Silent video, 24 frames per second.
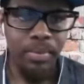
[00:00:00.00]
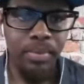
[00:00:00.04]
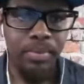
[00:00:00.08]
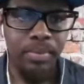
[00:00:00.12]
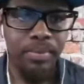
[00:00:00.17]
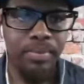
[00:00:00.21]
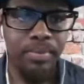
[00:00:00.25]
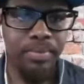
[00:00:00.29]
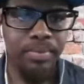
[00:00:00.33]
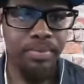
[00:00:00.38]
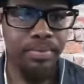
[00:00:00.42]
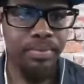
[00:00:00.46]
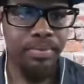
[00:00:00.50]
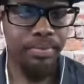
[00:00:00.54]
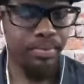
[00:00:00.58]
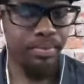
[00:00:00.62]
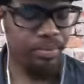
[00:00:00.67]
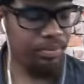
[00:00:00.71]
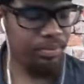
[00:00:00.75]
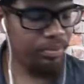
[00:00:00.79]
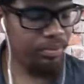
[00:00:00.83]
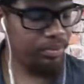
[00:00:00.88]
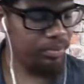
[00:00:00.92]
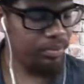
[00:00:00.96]

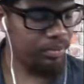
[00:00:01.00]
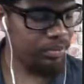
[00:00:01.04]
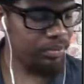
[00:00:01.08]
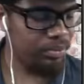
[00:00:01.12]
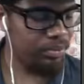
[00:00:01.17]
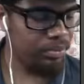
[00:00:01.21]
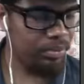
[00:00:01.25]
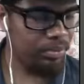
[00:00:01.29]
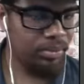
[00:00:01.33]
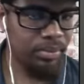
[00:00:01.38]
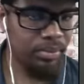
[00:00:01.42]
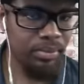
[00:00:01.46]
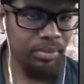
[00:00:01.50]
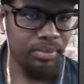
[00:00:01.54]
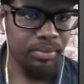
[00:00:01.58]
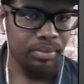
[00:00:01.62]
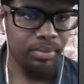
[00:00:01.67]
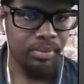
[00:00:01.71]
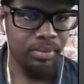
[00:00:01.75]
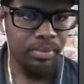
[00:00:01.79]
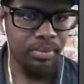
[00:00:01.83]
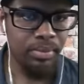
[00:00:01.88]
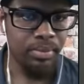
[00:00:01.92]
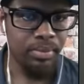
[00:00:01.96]

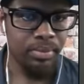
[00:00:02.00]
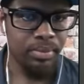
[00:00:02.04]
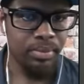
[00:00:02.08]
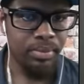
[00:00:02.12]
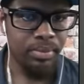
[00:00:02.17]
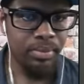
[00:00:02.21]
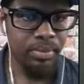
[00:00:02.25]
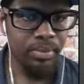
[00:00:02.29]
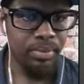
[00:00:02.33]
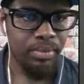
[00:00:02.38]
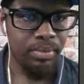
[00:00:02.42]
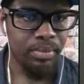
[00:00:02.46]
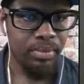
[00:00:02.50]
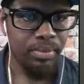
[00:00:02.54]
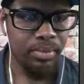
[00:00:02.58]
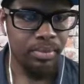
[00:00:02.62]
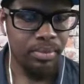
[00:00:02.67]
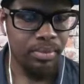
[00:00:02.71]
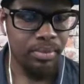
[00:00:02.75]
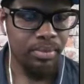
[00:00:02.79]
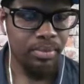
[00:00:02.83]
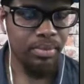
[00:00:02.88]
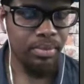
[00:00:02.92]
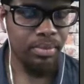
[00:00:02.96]

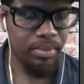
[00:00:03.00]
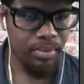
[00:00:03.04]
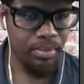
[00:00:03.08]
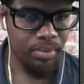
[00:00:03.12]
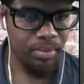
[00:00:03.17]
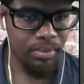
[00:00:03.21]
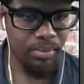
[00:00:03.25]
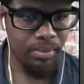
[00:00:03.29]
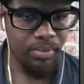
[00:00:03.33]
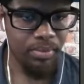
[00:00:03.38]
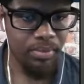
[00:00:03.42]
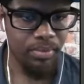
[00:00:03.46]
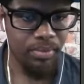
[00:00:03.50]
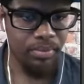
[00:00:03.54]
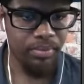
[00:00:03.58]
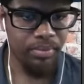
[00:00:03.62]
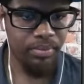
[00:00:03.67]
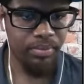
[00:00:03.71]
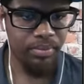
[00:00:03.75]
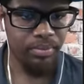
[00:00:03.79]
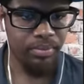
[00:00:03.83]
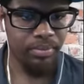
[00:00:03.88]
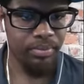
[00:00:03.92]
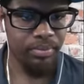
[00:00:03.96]

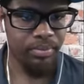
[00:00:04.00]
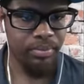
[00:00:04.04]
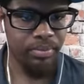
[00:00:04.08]
The person shown says nothing.